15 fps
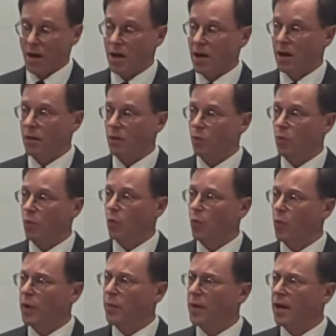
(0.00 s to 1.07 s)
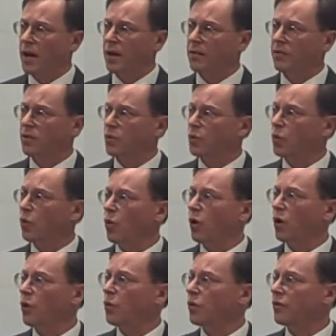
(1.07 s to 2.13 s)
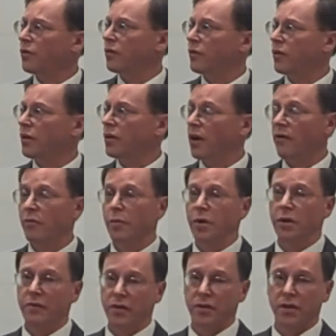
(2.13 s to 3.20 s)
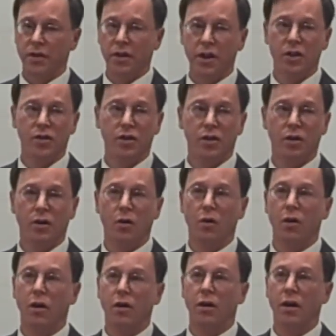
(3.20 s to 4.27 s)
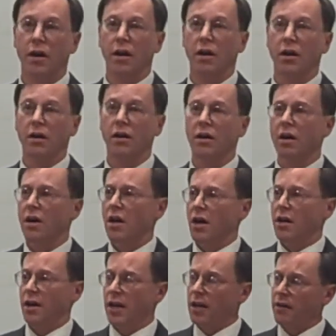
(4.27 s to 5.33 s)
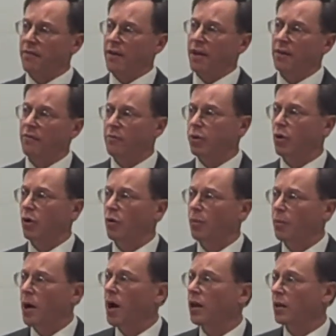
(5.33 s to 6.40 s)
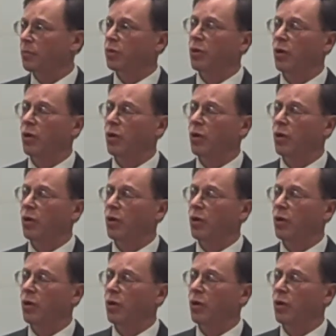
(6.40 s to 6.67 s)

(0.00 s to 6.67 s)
And we began to work with the government of Indonesia on an innovative pilot